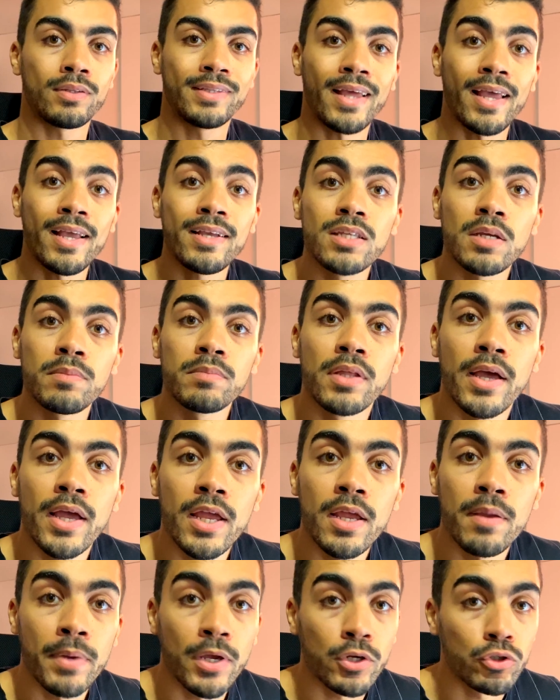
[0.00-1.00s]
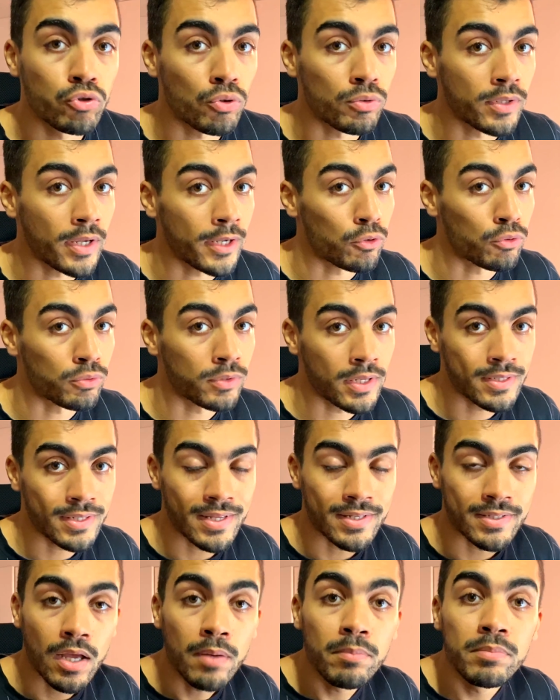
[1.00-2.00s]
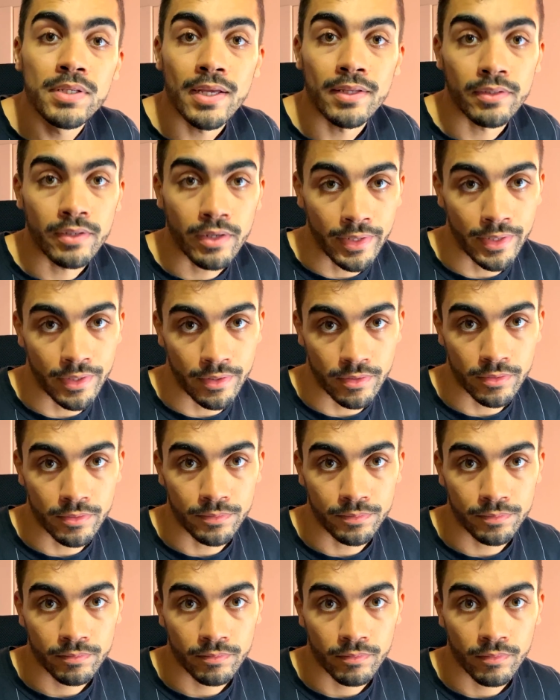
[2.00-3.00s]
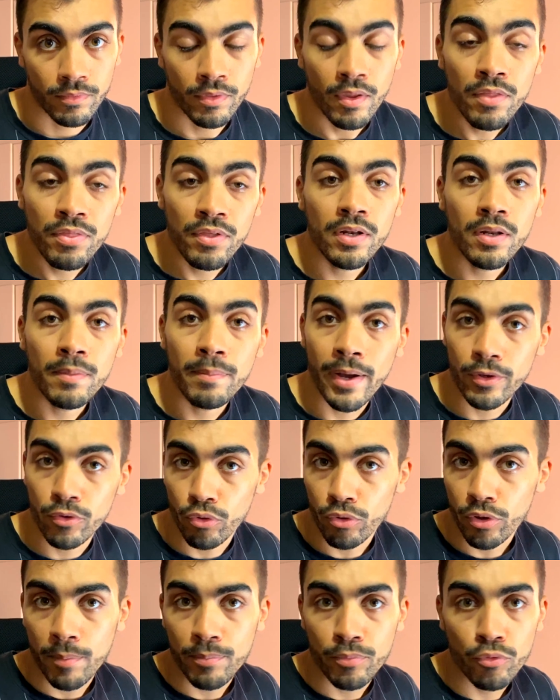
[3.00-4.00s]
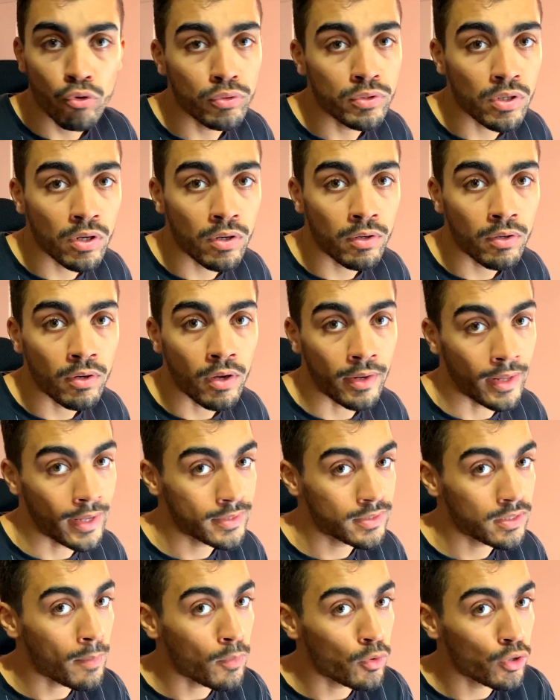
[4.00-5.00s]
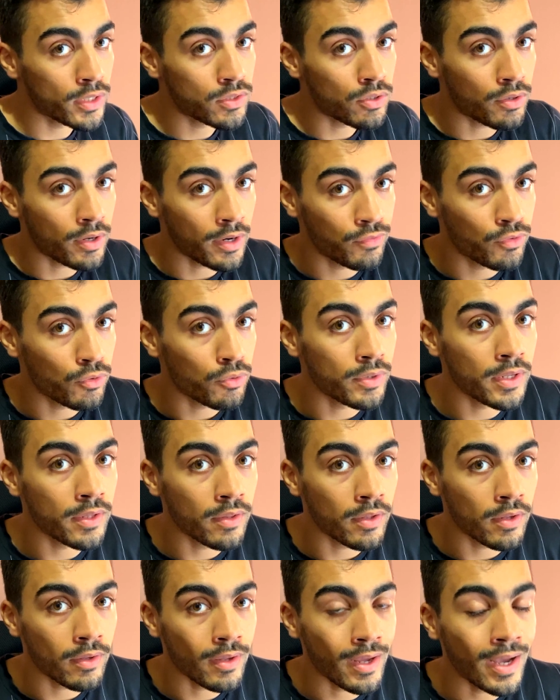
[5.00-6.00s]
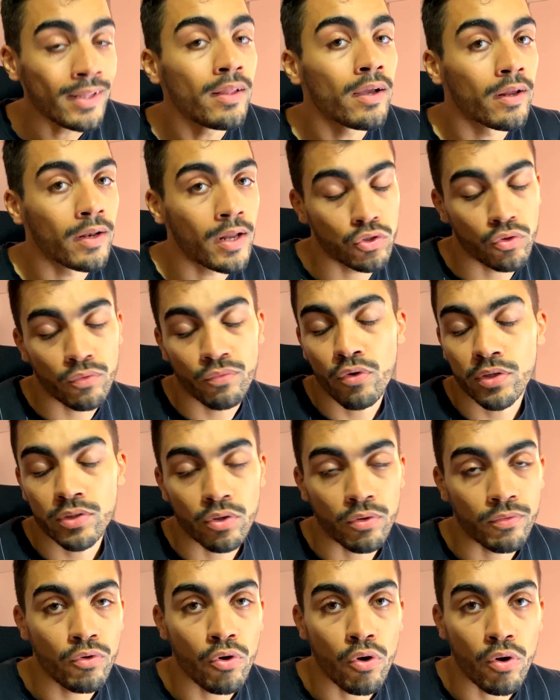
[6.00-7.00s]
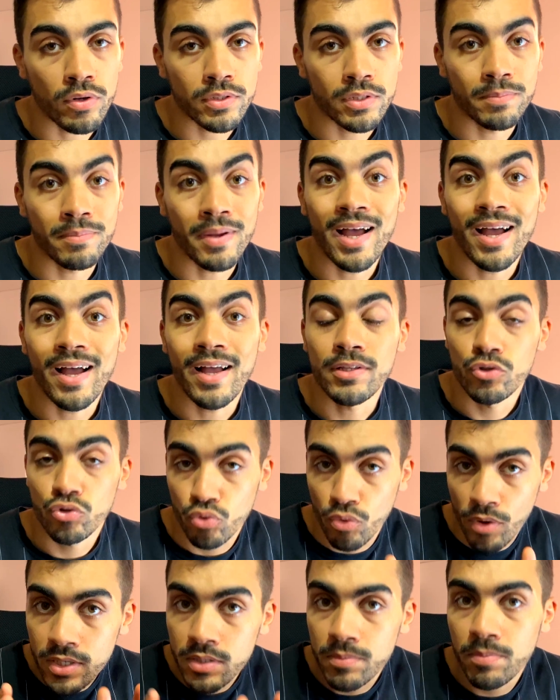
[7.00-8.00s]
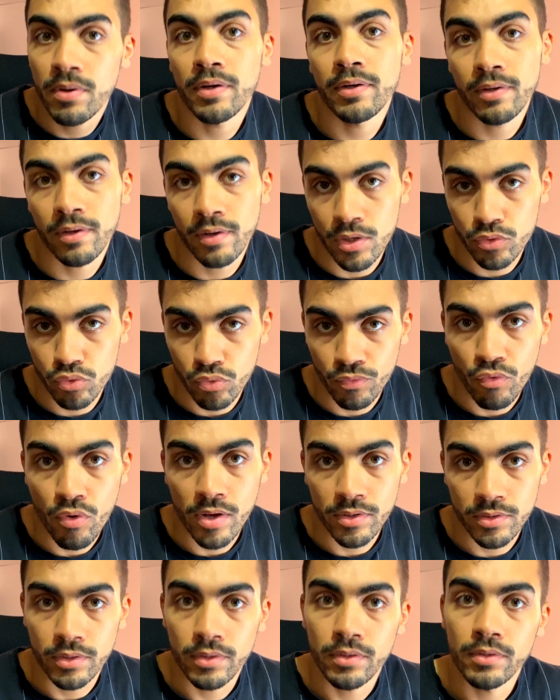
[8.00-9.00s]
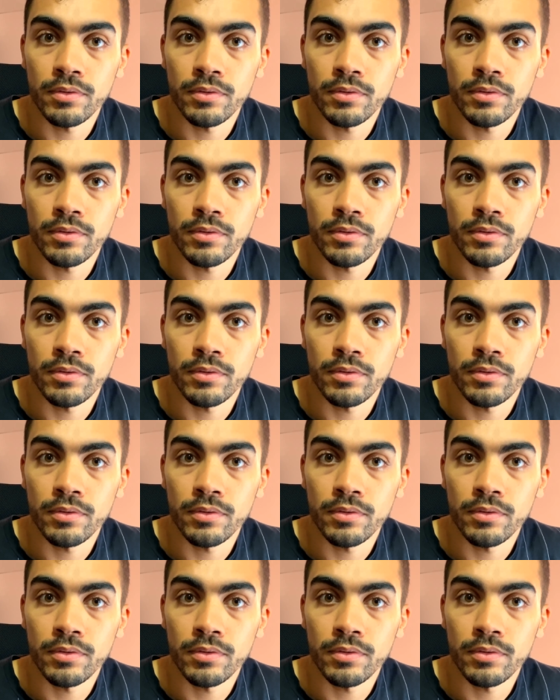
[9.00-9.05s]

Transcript: The exam day, make sure that your desk is empty and clear. Nothing but your computer, an extra monitor if you need it, and a glass of water of course, but a transparent glass of water.